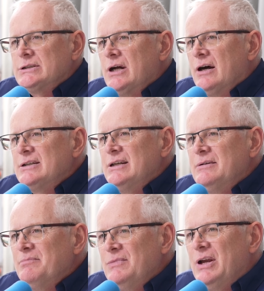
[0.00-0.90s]
I
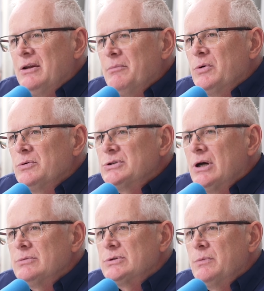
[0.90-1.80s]
started, you know, the model
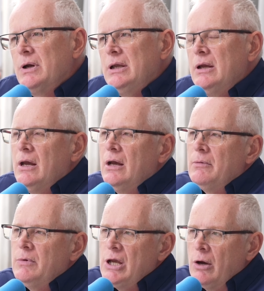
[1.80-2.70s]
shops, and we,
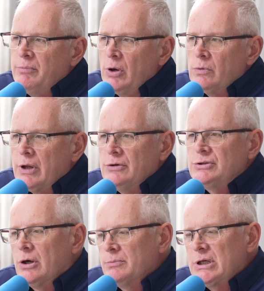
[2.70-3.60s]
you know, built those
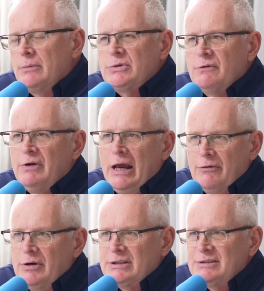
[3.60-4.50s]
shops up to
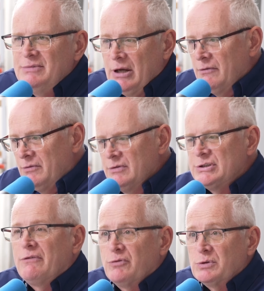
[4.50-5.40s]
various, you know,
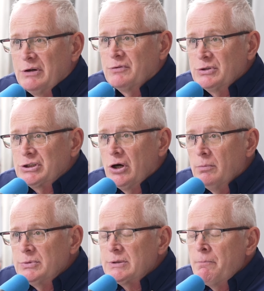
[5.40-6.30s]
several different
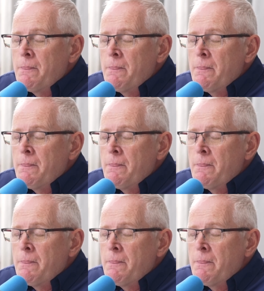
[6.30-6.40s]
shops.